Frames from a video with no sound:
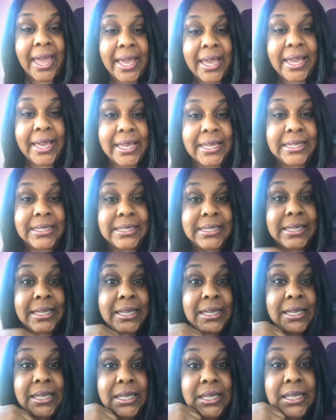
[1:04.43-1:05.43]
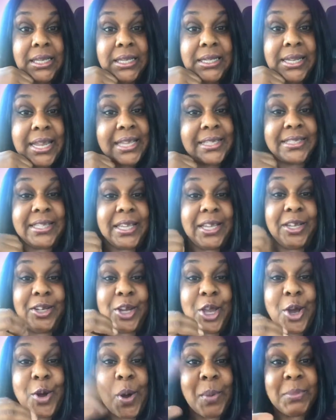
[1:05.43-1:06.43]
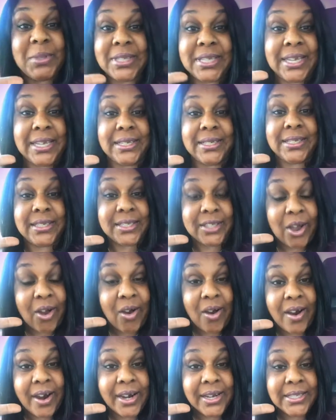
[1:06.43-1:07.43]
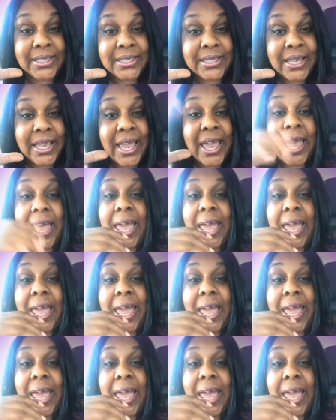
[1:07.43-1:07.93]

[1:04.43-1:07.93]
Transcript: And next thing you know, I'm seeing stars.